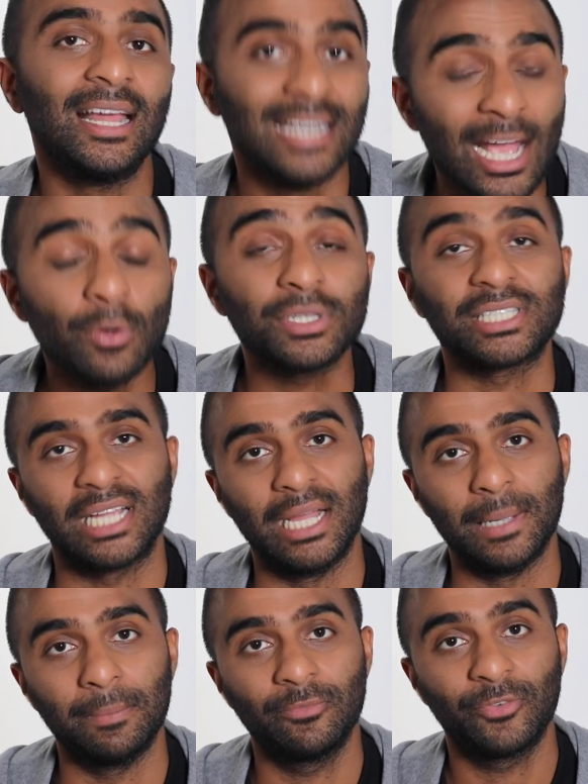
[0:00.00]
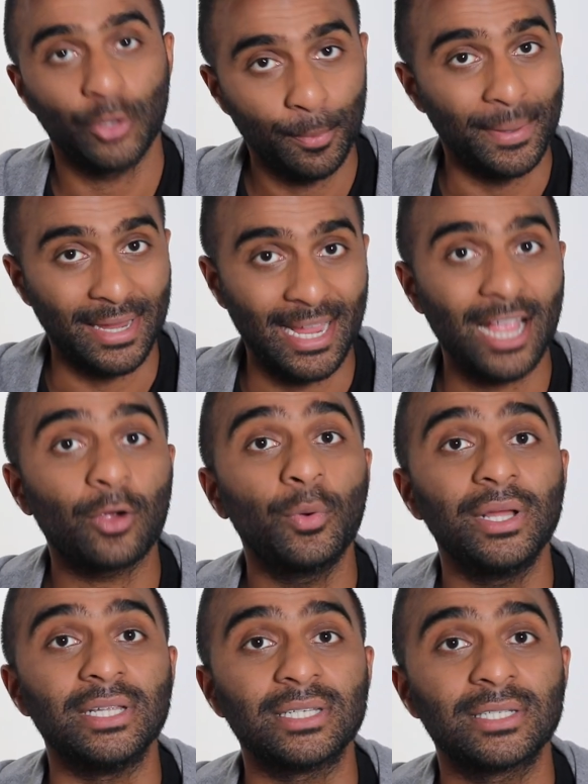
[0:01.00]
And now it's time for your Big Cat
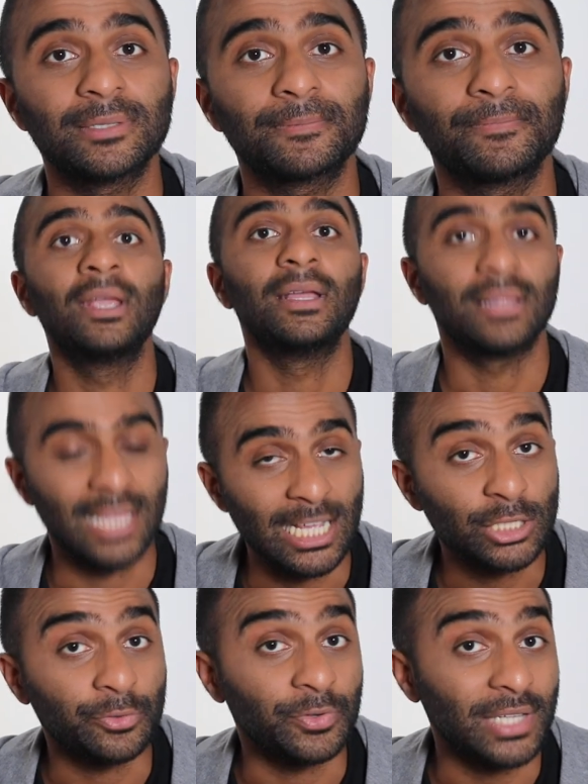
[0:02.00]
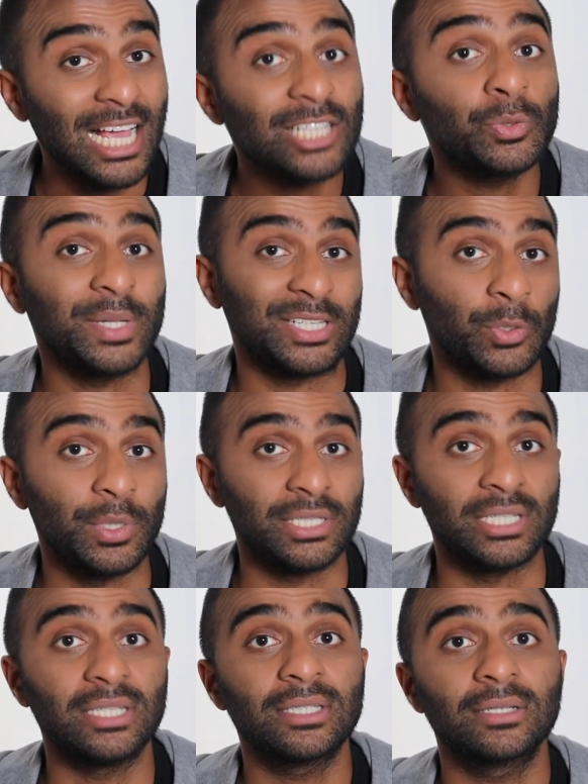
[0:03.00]
quiz. The answer for last week's
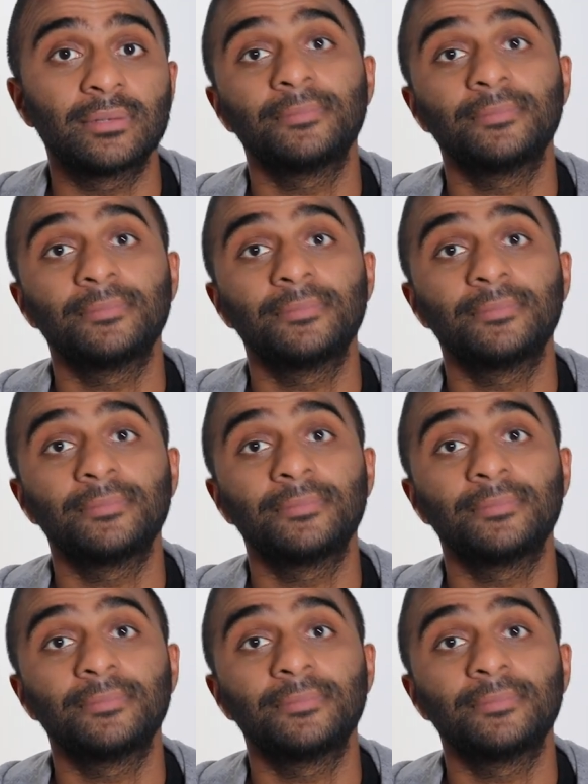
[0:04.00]
quiz is...